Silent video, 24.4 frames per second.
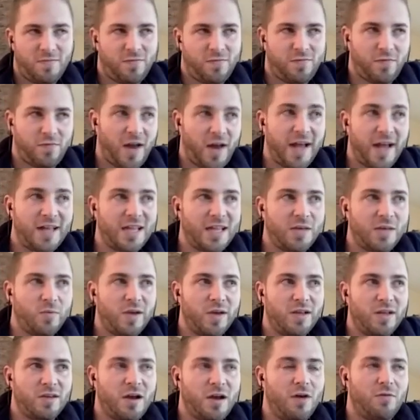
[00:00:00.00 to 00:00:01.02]
frankly,
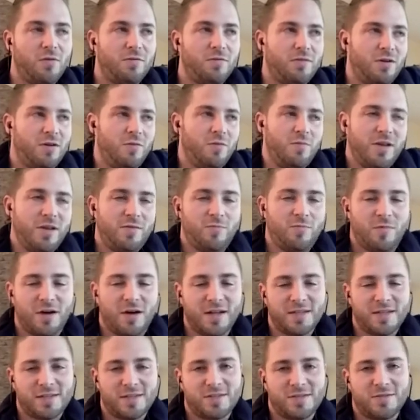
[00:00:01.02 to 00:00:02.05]
nobody
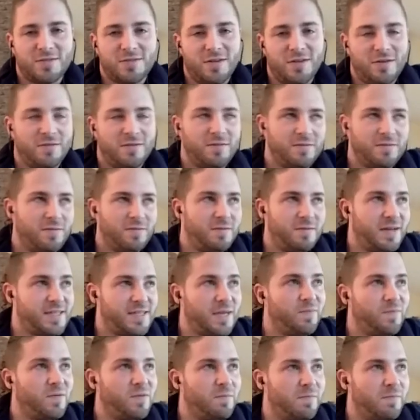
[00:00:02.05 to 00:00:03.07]
wants to,
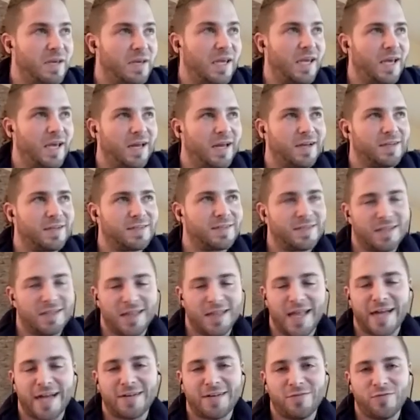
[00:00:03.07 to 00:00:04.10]
except for me and a
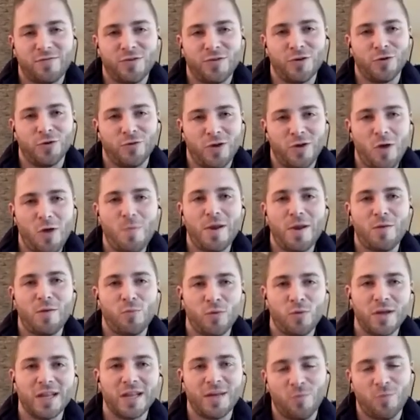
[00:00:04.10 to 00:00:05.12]
select few, nobody
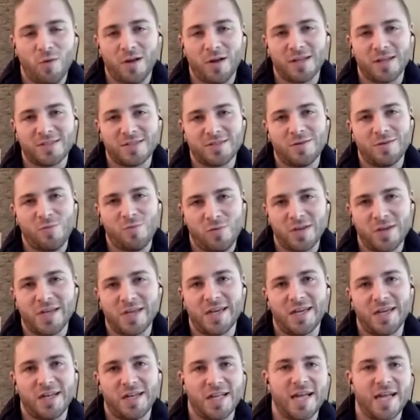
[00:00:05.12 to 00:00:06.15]
really wants to
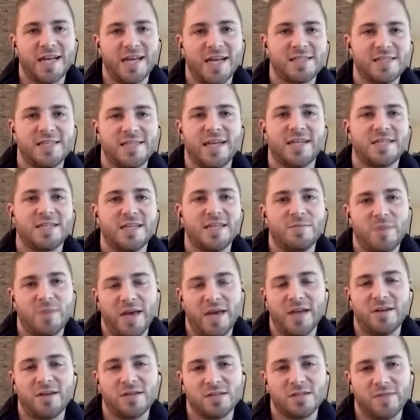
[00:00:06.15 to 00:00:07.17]
read like 60
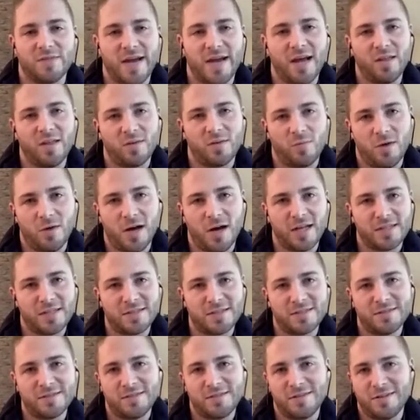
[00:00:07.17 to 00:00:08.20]
pages of Alan
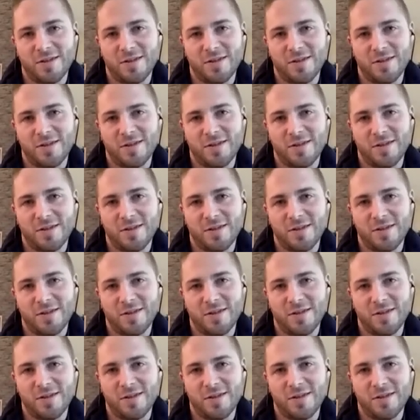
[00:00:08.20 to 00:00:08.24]
Watts.